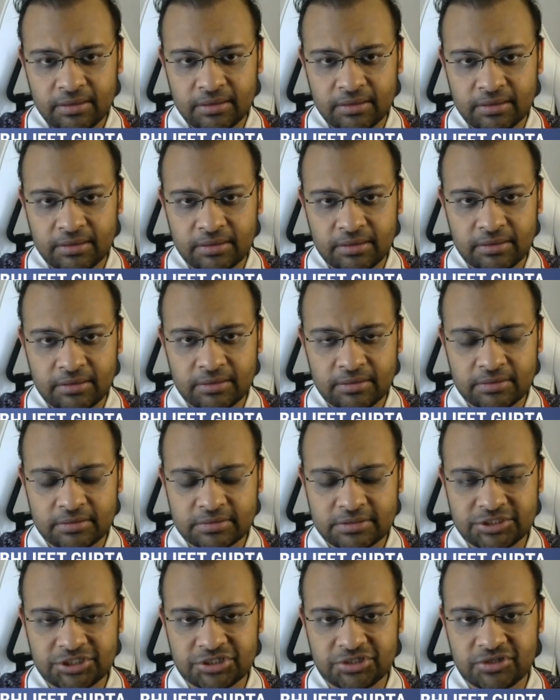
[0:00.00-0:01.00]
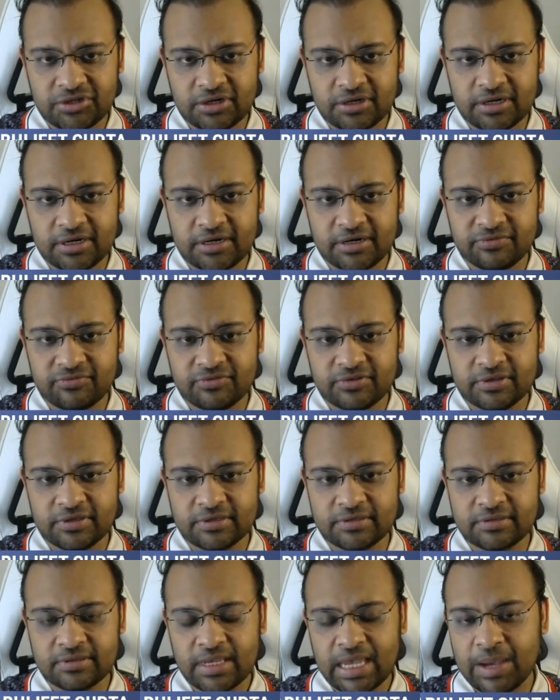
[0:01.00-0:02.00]
G3, Knight
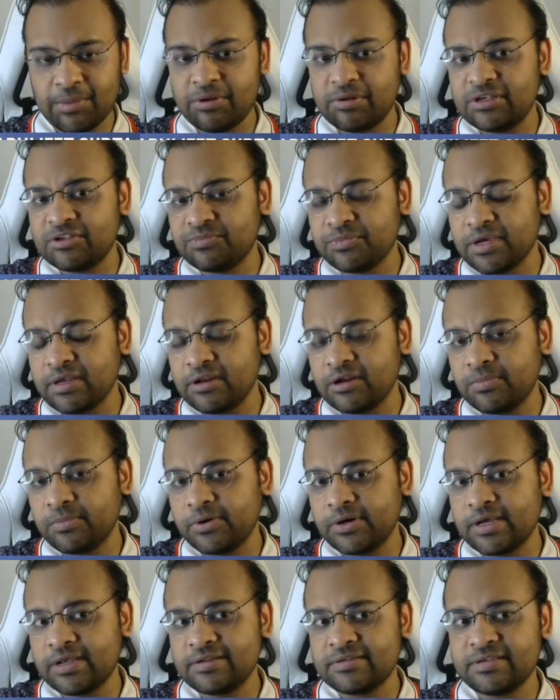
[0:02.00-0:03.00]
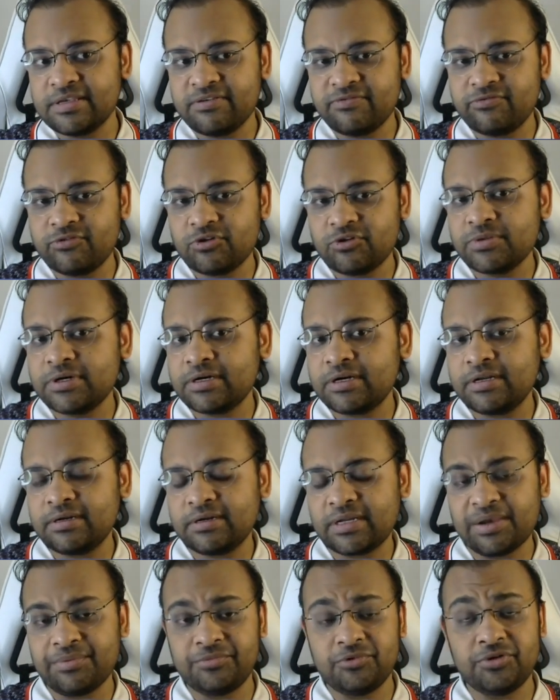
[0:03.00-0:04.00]
F6. I mean, his main repertoire is E4, but
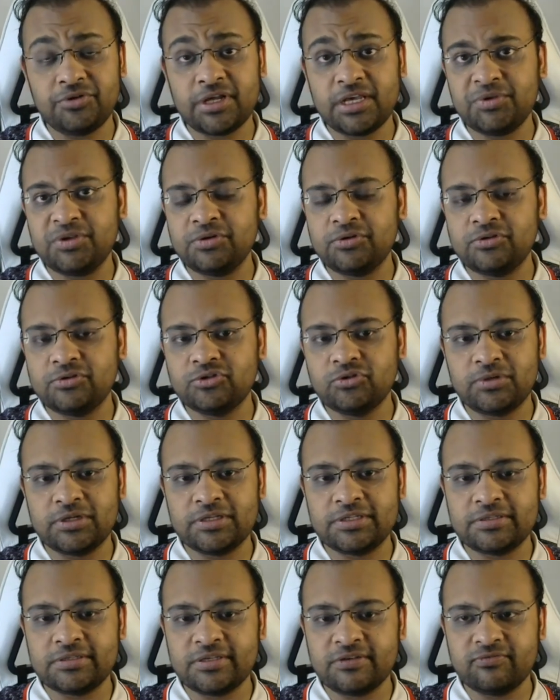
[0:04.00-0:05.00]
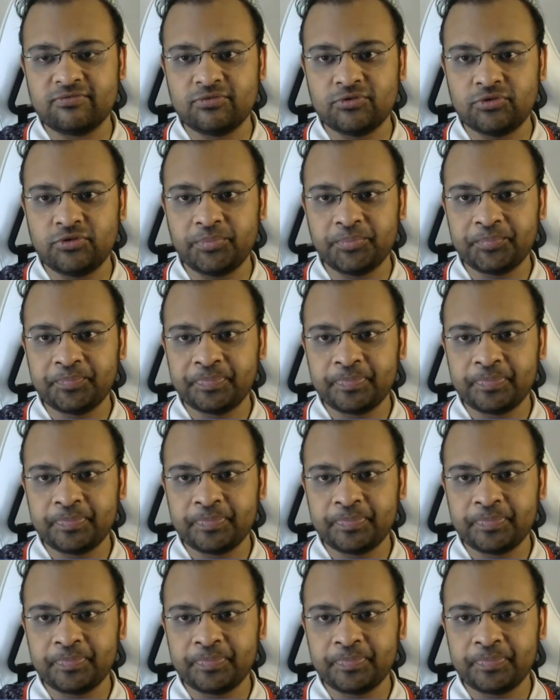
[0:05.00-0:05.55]
time to time he also plays C4.